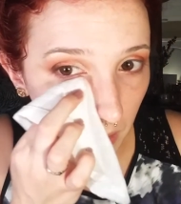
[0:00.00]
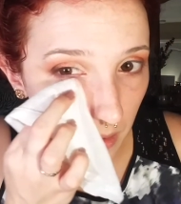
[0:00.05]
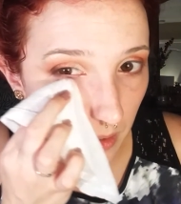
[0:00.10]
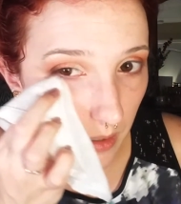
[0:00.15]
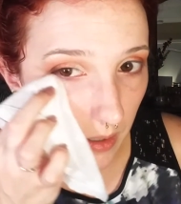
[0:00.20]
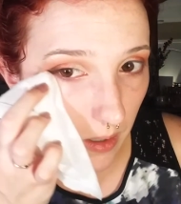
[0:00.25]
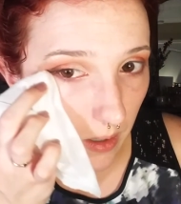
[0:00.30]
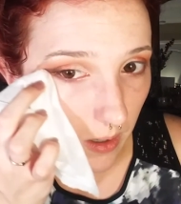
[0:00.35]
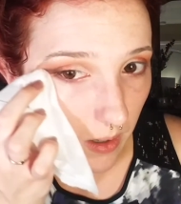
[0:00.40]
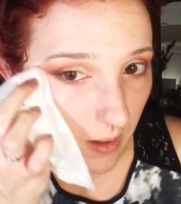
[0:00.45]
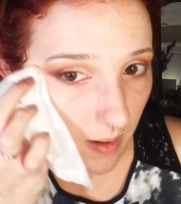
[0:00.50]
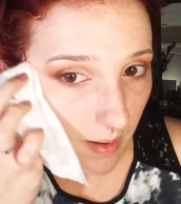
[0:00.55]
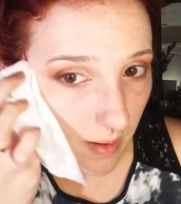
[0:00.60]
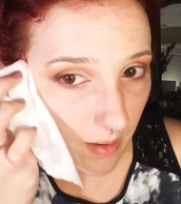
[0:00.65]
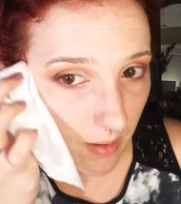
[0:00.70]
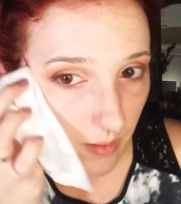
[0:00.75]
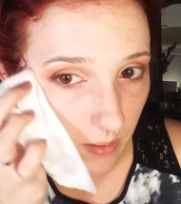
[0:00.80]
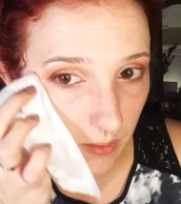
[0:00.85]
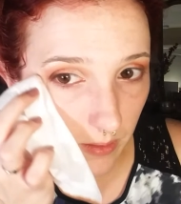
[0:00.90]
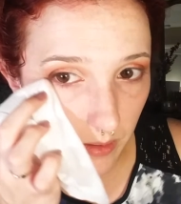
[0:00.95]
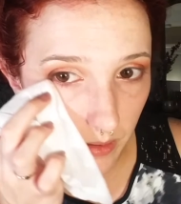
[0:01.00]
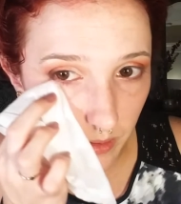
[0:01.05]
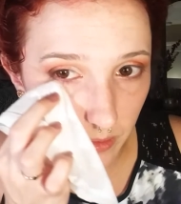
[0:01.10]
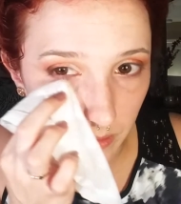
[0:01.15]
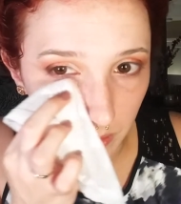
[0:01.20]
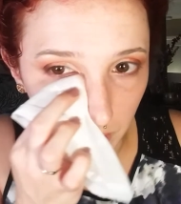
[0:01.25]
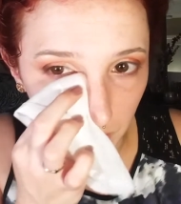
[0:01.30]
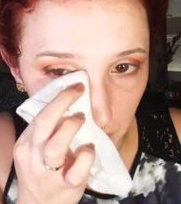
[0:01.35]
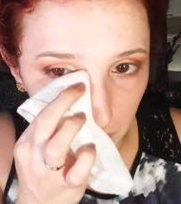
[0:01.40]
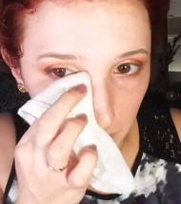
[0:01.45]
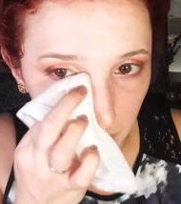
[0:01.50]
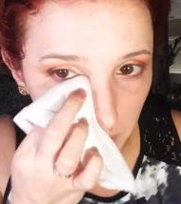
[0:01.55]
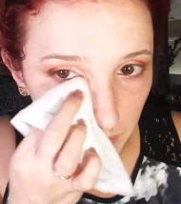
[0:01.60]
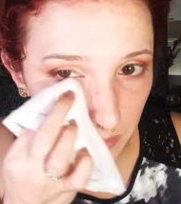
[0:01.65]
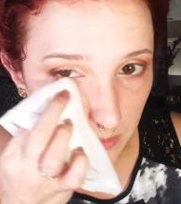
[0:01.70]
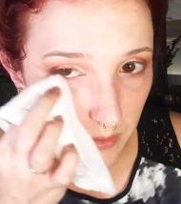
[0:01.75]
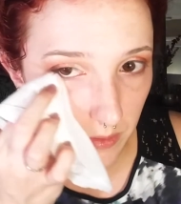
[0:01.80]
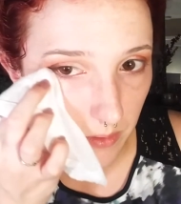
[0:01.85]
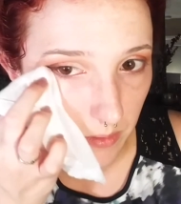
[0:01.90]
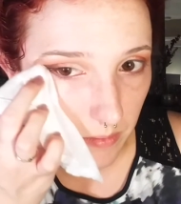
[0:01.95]
now, and then when you
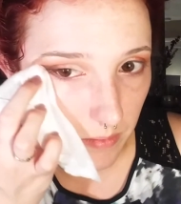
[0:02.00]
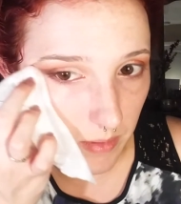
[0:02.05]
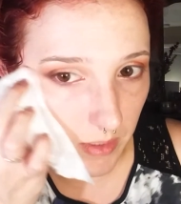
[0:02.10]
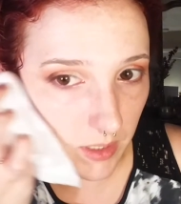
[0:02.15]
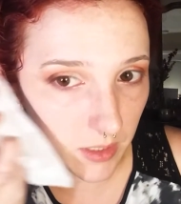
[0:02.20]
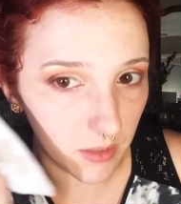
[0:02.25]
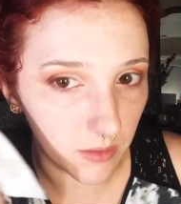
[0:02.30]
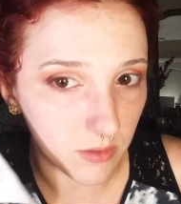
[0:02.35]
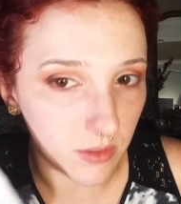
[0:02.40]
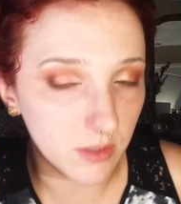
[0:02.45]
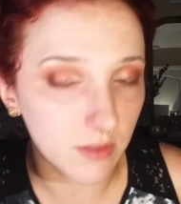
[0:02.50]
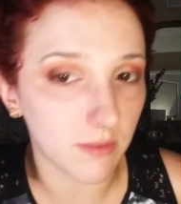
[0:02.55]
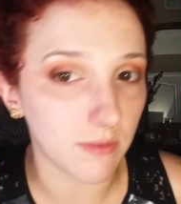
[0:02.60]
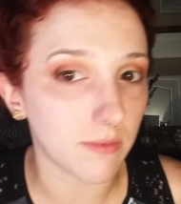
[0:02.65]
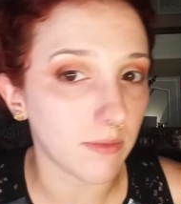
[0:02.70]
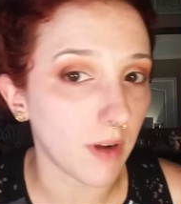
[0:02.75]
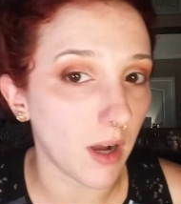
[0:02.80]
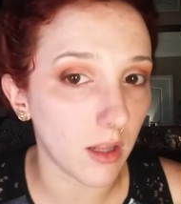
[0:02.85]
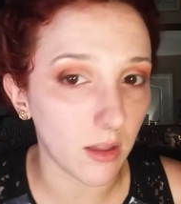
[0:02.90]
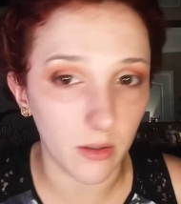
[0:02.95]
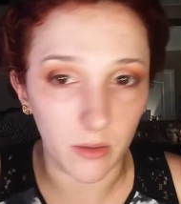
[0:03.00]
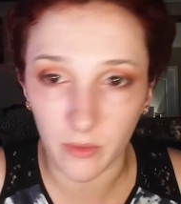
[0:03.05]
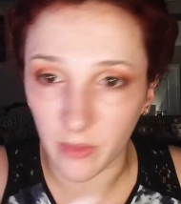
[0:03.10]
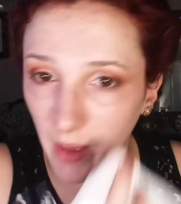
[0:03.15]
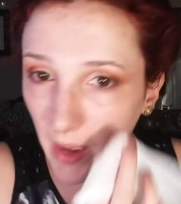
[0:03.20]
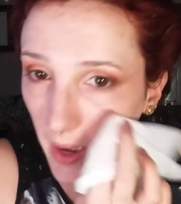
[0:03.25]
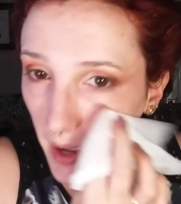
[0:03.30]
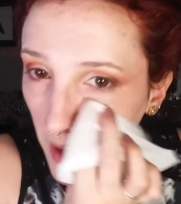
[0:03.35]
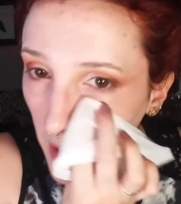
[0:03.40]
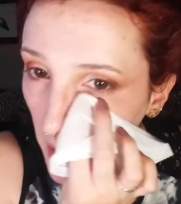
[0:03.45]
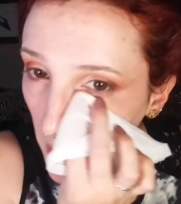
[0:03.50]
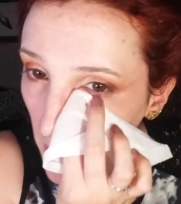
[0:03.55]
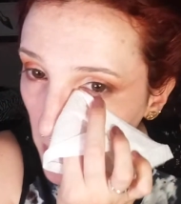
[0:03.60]
do your wing, you just follow that.